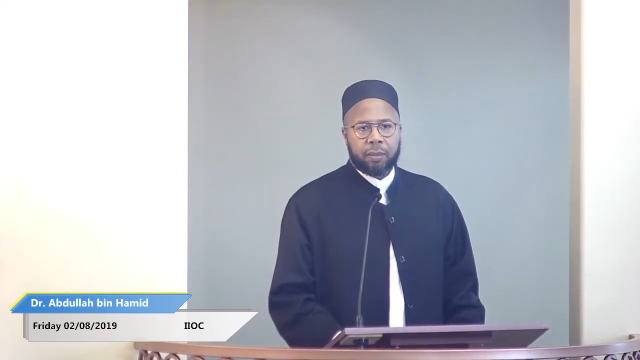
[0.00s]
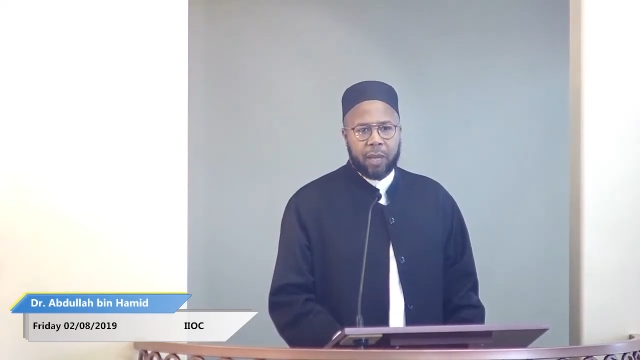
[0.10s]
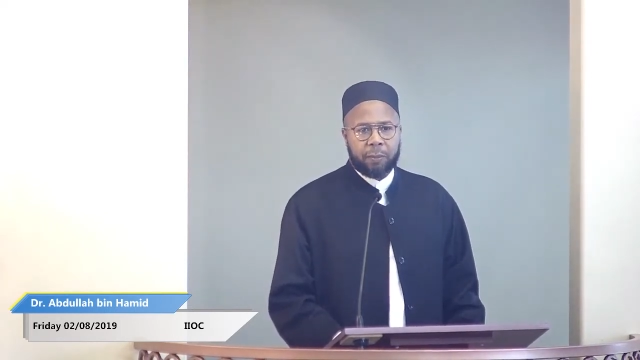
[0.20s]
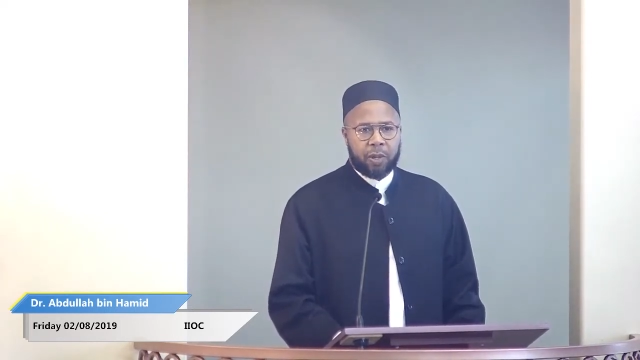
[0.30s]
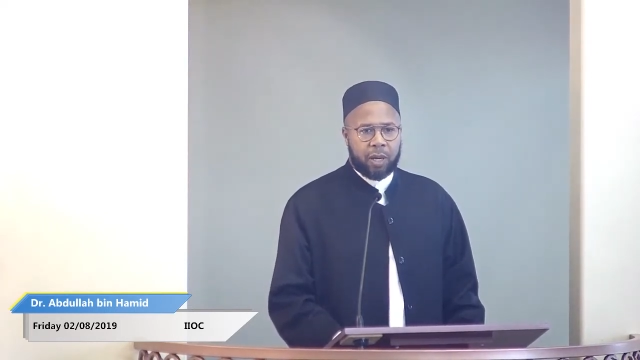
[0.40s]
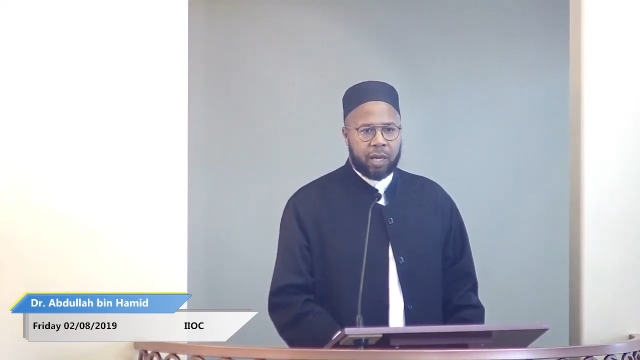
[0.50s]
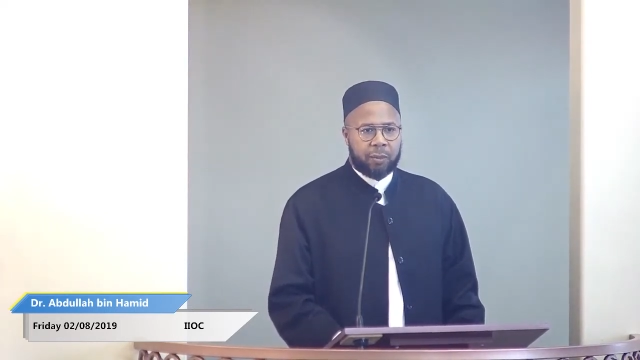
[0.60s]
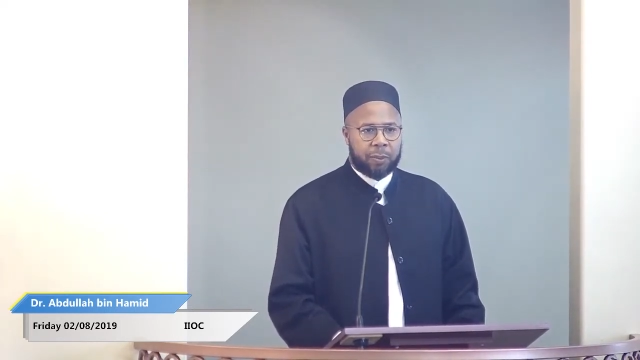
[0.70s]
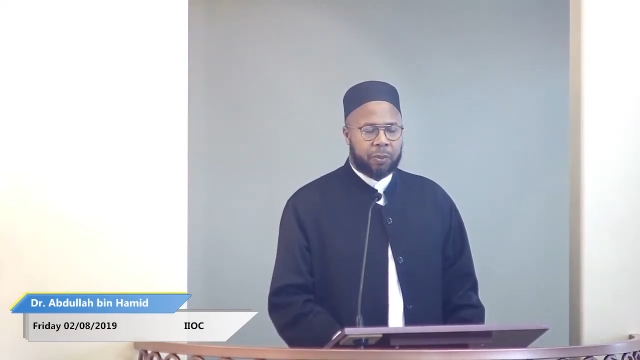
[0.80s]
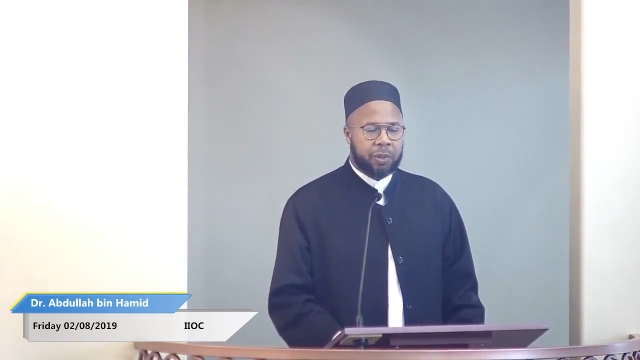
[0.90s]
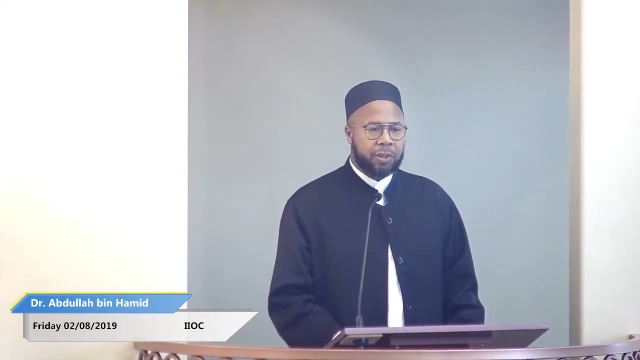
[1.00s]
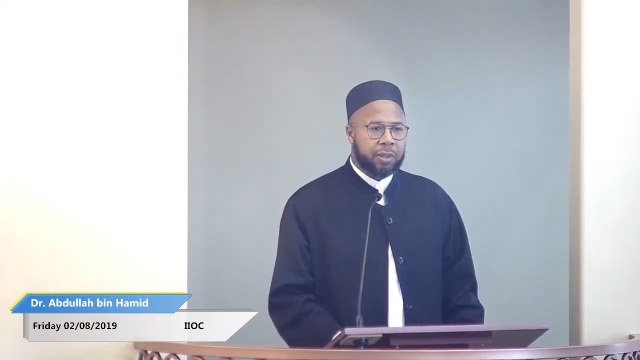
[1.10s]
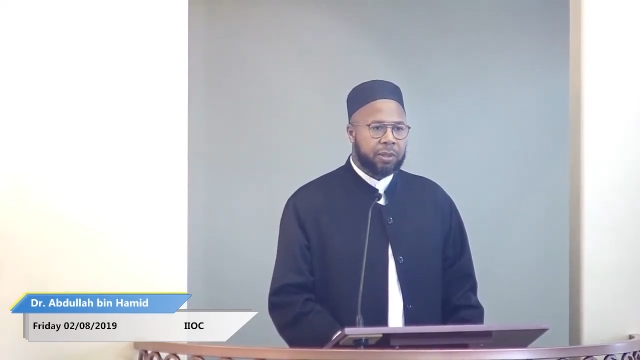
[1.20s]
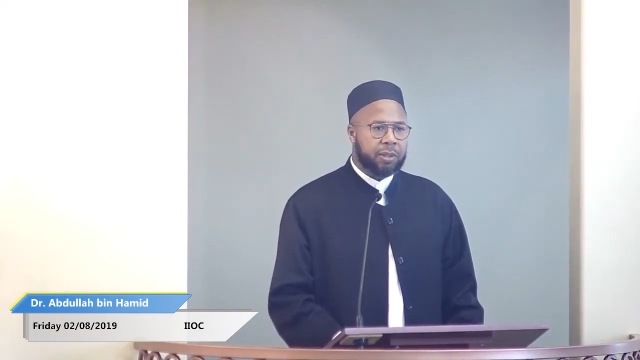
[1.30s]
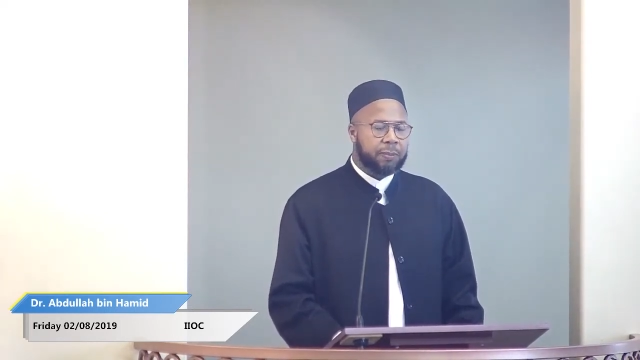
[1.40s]
Imam Bukhari reports
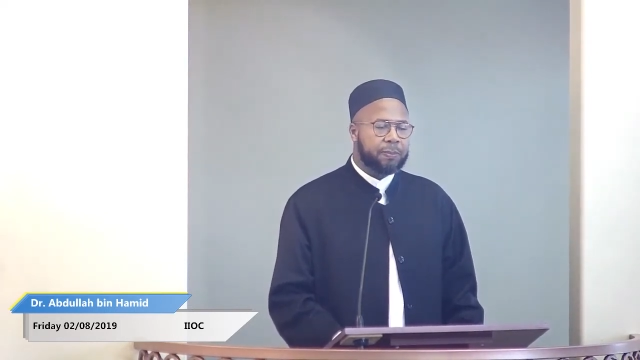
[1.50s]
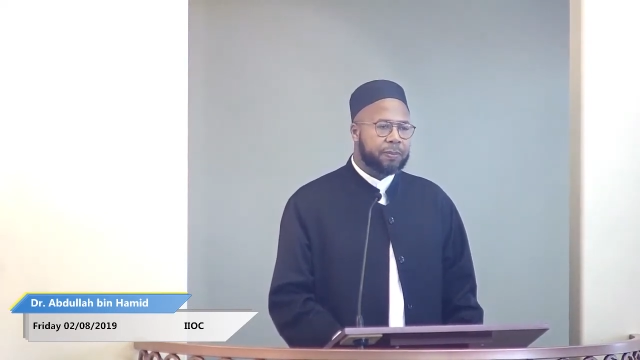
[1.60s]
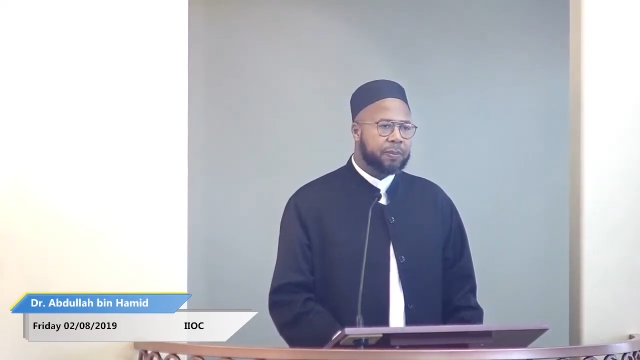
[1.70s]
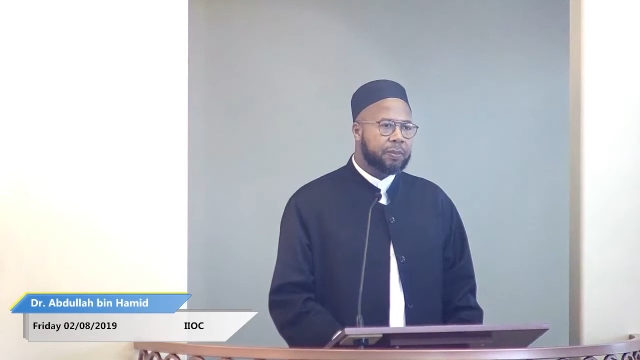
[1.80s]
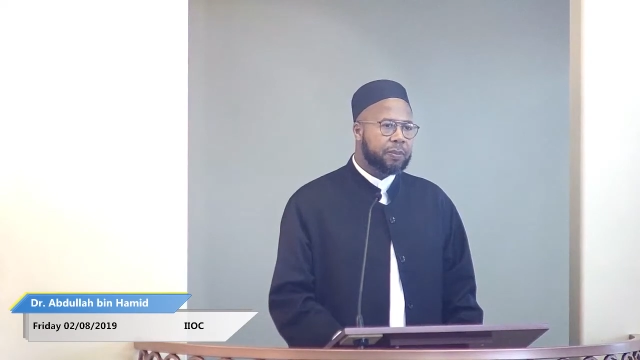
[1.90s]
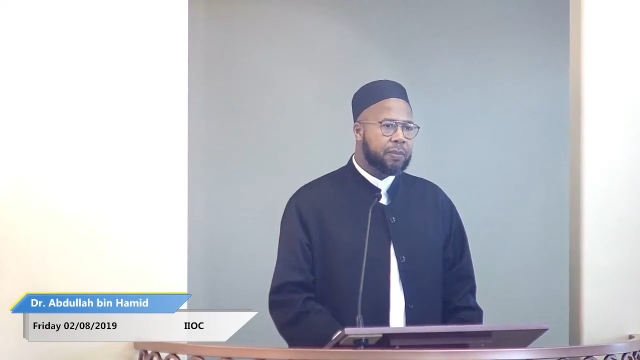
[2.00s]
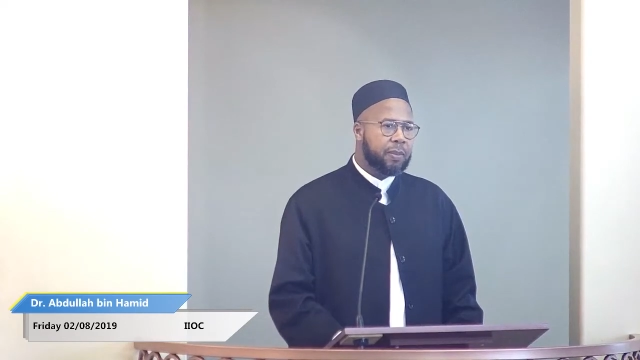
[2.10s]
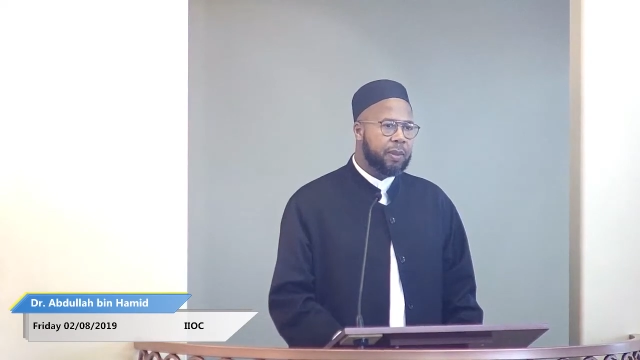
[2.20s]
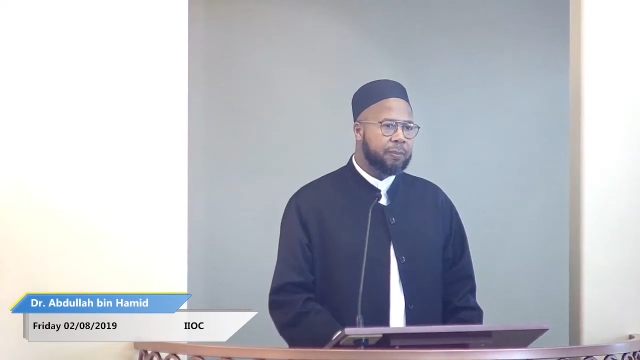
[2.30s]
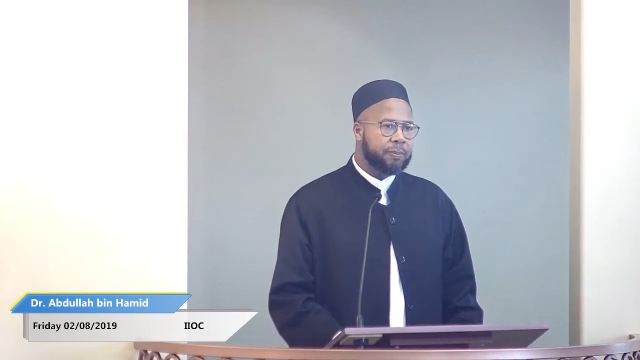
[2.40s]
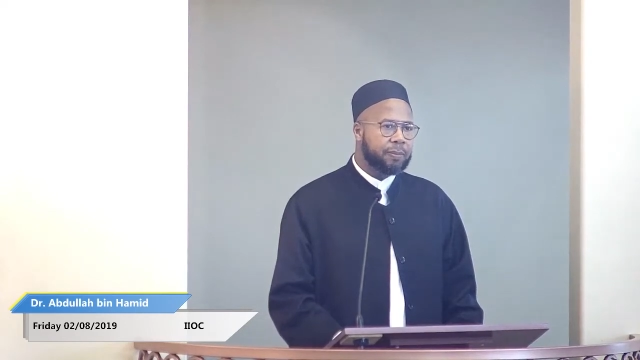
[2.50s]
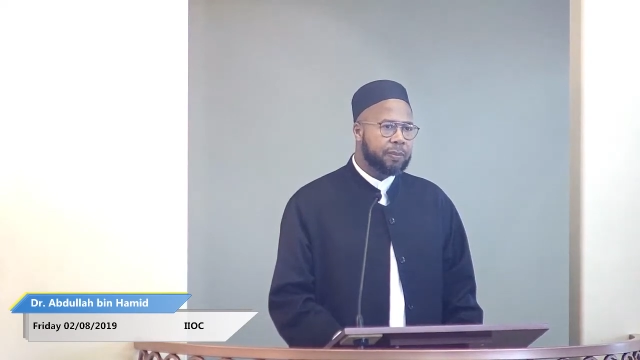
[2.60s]
this. He